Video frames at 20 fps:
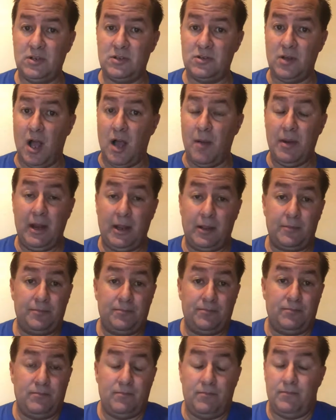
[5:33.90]
Dominic
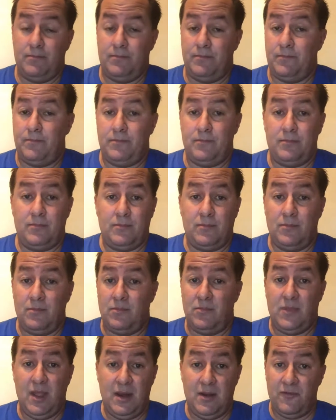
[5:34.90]

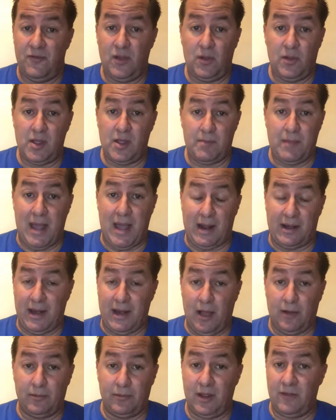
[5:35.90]
didn't feel he could back
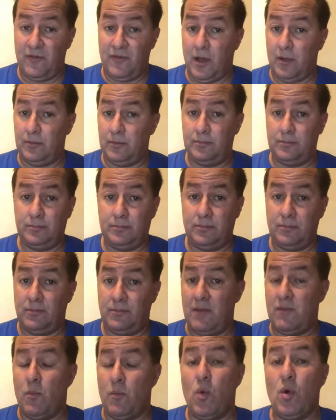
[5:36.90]
down. He felt
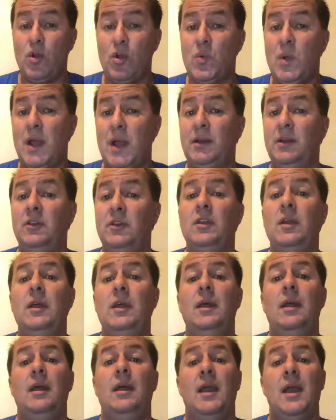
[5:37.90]
even more threatened,
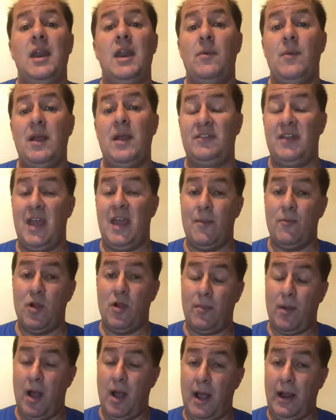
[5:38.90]
and he raised the hammer
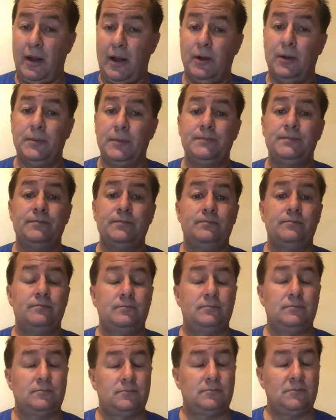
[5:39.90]
up higher,
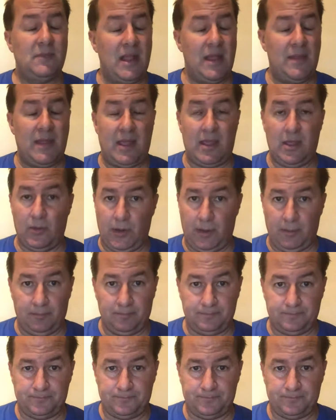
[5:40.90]
and they killed him.